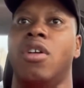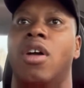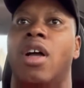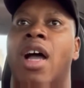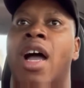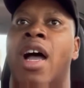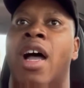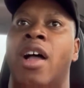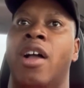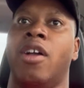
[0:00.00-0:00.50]

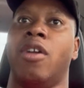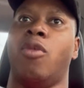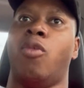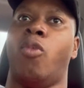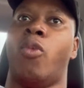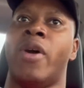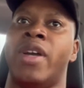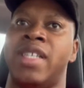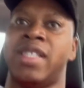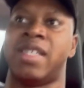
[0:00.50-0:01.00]
uh,
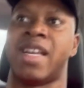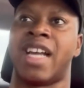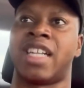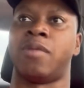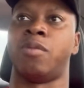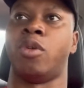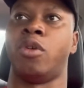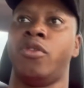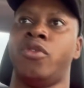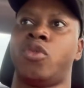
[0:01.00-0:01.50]
what his next
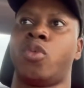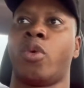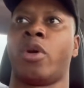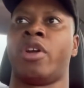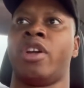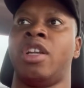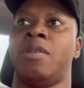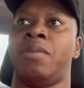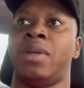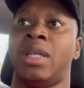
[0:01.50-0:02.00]
moves were
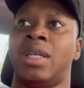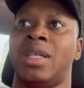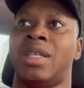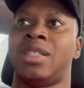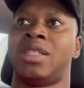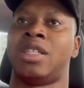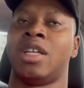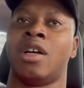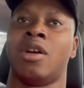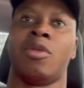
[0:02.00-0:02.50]
going to be.
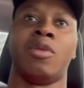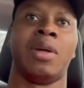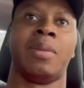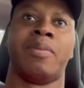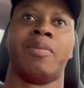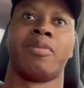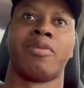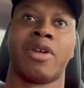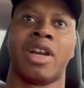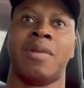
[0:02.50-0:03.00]
So we
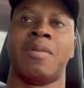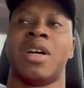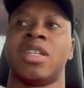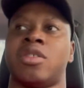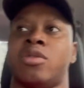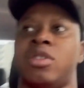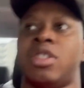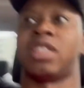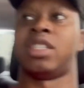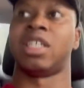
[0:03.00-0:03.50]
pretty much
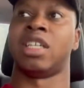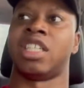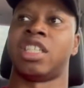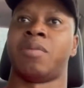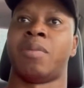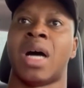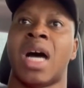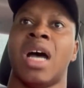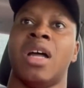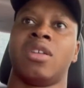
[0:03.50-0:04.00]
were just in a
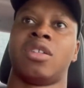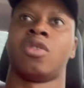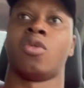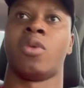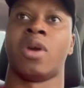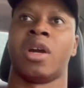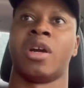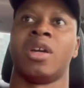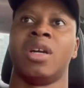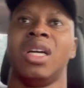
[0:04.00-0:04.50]
spot to
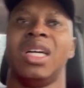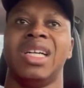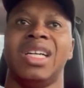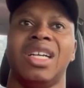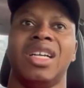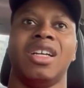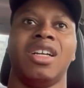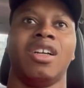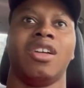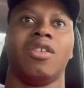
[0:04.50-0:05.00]
where
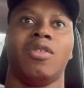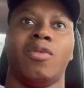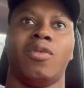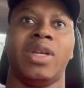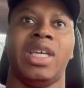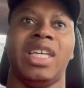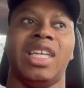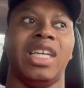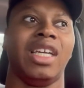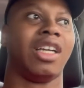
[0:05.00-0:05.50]

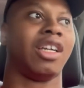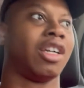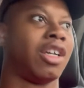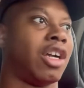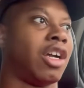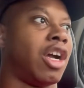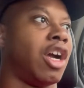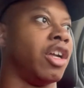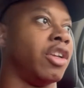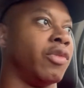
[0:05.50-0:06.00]
we
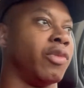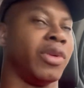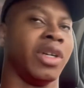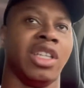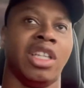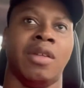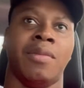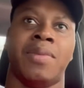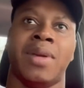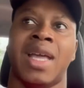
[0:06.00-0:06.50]
couldn't
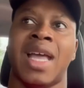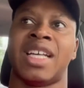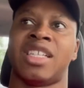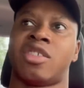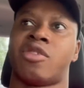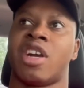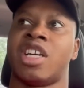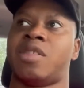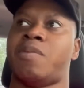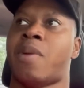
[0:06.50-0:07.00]
really be as
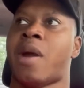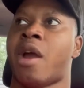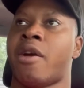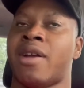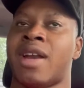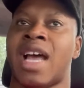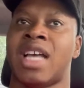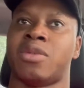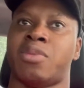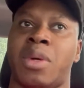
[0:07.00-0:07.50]

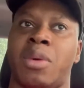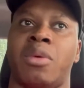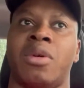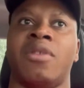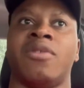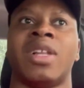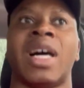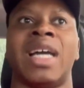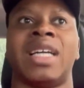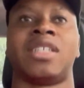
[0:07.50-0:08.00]
transparent as we would
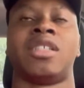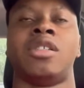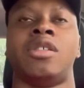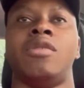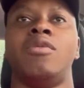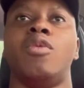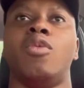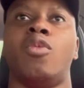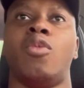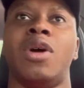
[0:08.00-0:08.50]
have liked to
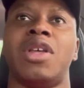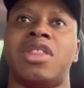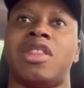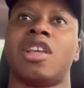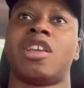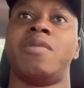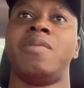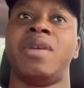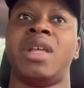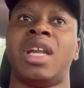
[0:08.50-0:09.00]
with the
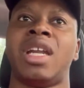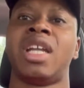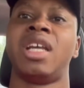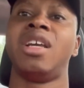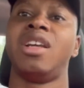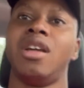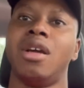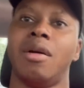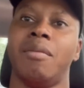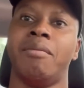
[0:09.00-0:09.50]
community,
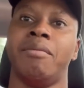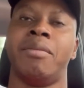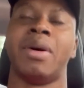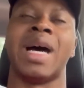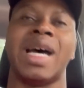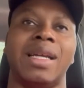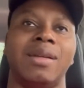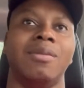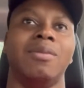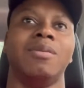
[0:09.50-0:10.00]
but